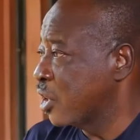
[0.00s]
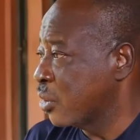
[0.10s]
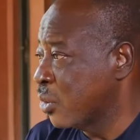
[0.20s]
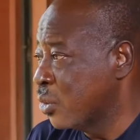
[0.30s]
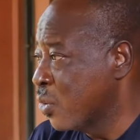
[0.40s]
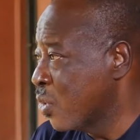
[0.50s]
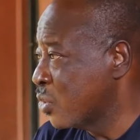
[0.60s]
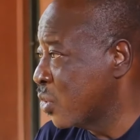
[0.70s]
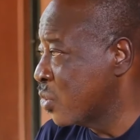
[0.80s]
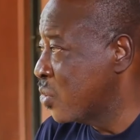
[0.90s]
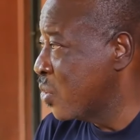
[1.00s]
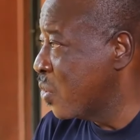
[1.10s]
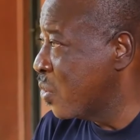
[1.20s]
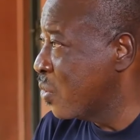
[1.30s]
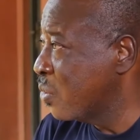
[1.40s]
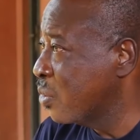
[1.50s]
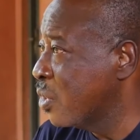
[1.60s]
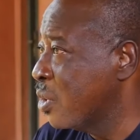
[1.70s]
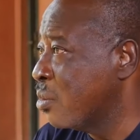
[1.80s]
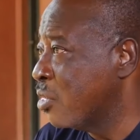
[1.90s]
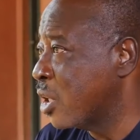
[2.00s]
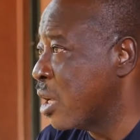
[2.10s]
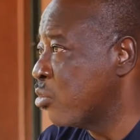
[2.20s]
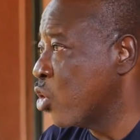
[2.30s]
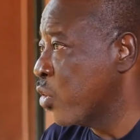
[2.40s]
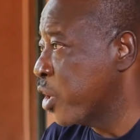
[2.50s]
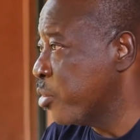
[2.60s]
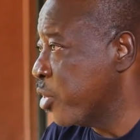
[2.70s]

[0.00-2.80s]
I don't know what to do. And I'm not